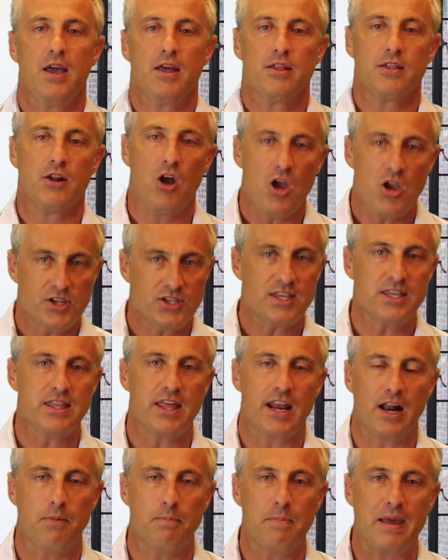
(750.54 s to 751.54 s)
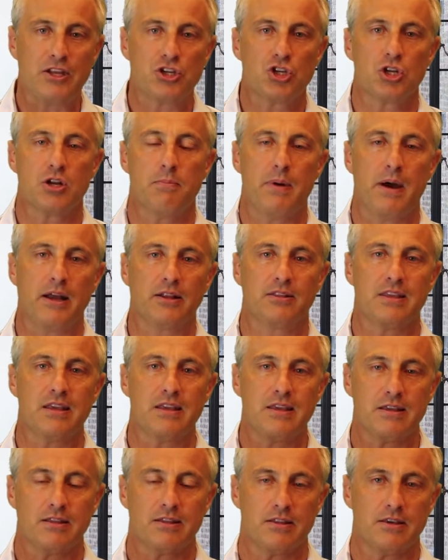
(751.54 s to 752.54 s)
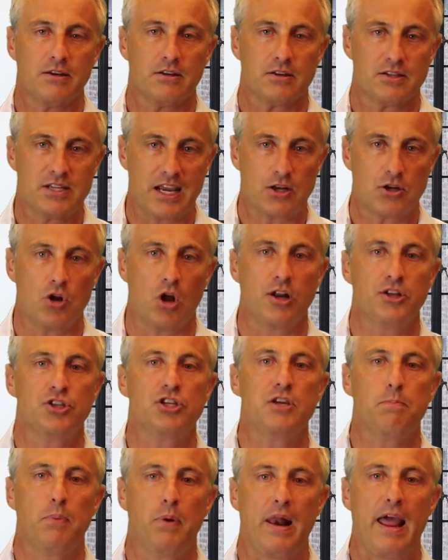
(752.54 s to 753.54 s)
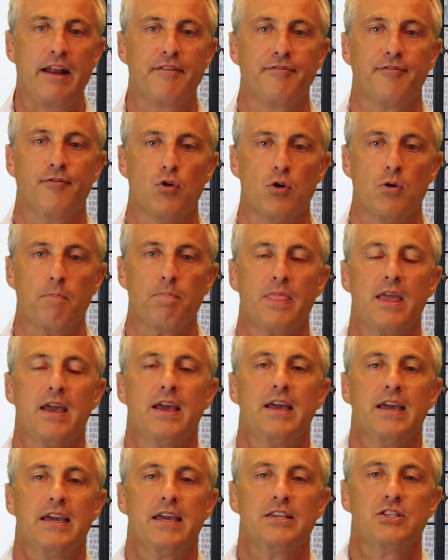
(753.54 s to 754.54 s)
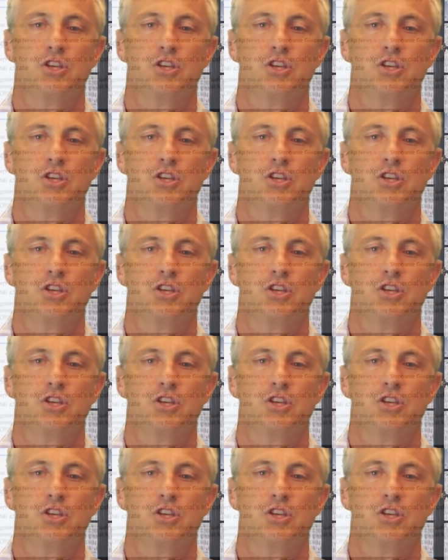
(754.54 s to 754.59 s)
The last thing that I'll mention about the technology platform is